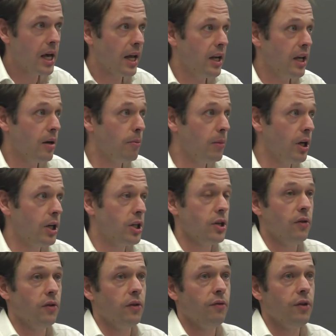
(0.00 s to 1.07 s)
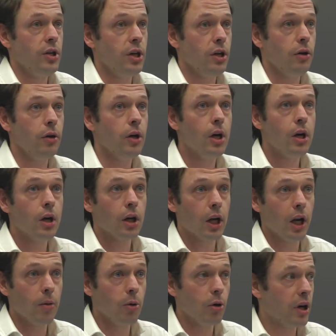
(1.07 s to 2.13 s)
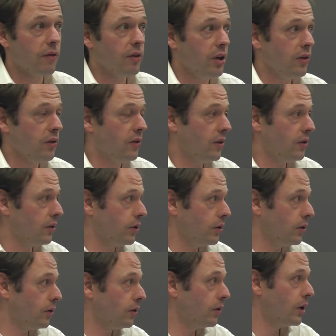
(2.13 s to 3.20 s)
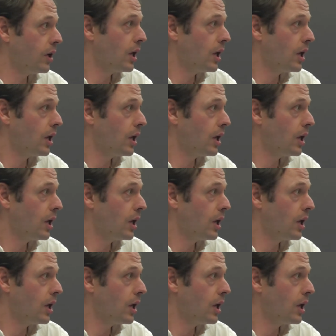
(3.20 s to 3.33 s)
and the emergence of the new global governance discourse.